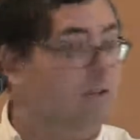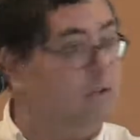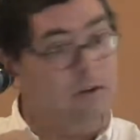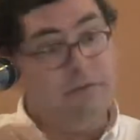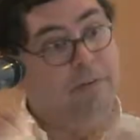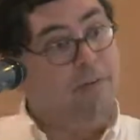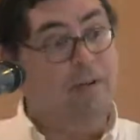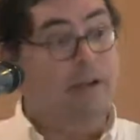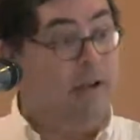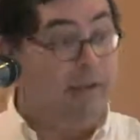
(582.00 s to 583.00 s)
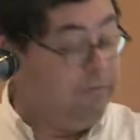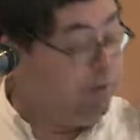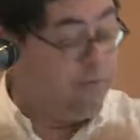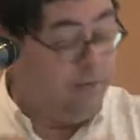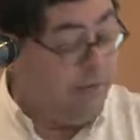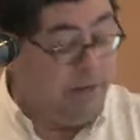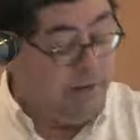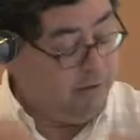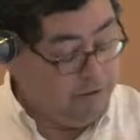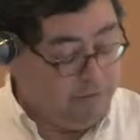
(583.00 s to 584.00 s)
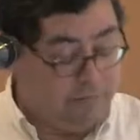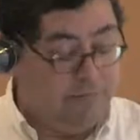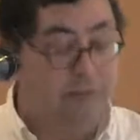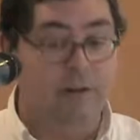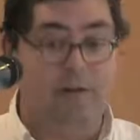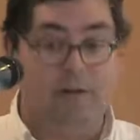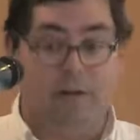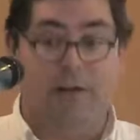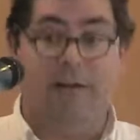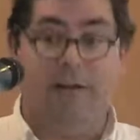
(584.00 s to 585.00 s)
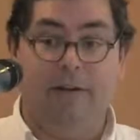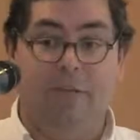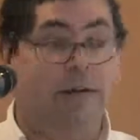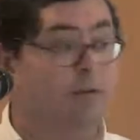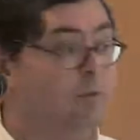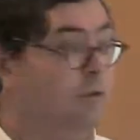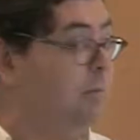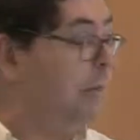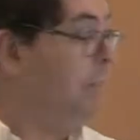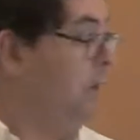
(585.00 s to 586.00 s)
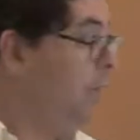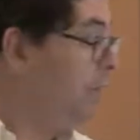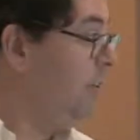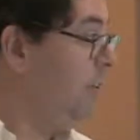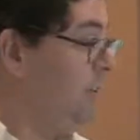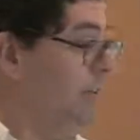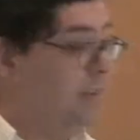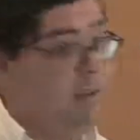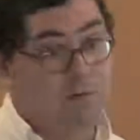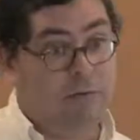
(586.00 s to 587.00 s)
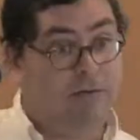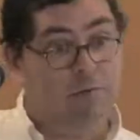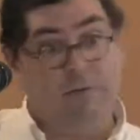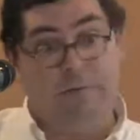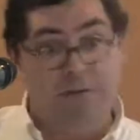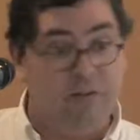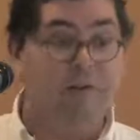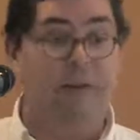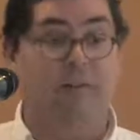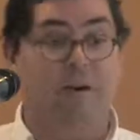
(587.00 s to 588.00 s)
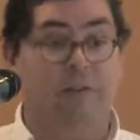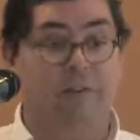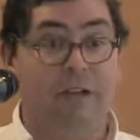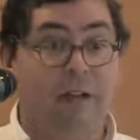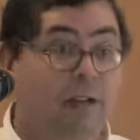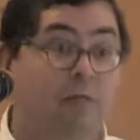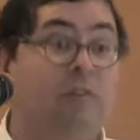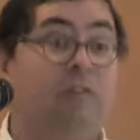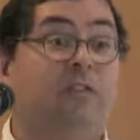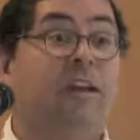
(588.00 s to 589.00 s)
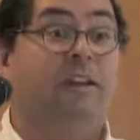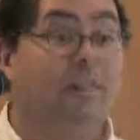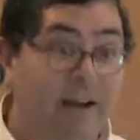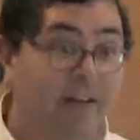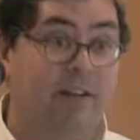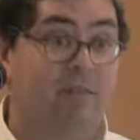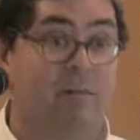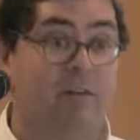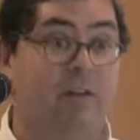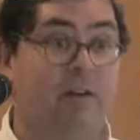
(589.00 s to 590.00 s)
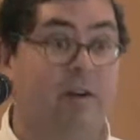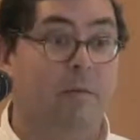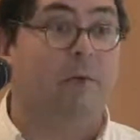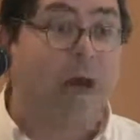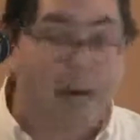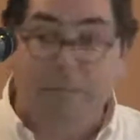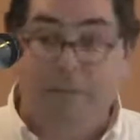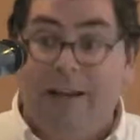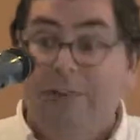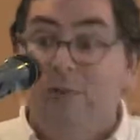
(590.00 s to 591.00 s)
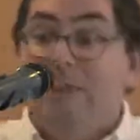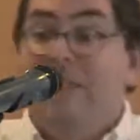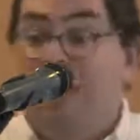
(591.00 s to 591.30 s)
I don't know if even today, I don't even know today, whether it was from the Prime Minister's office, whether it was the Minister of Health office, it was a secretary that was bribed, I don't